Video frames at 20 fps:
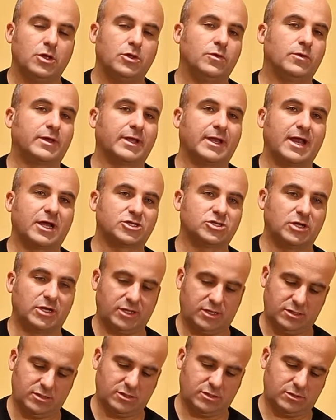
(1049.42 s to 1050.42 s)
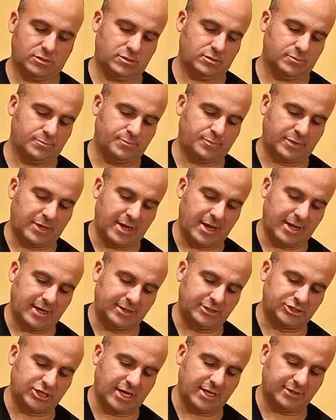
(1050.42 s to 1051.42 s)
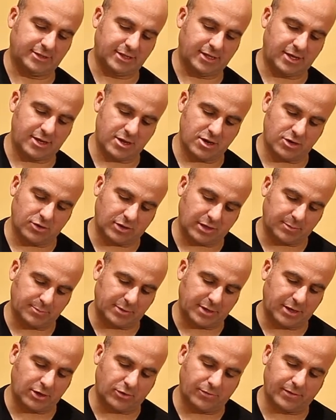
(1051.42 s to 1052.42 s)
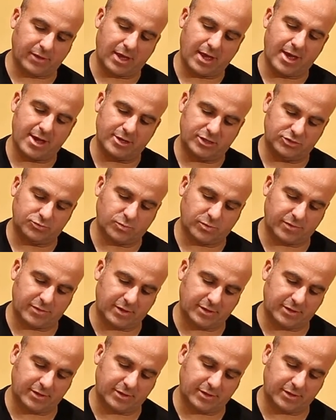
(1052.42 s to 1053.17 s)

You can actually play it gently here. You can play it on the edge with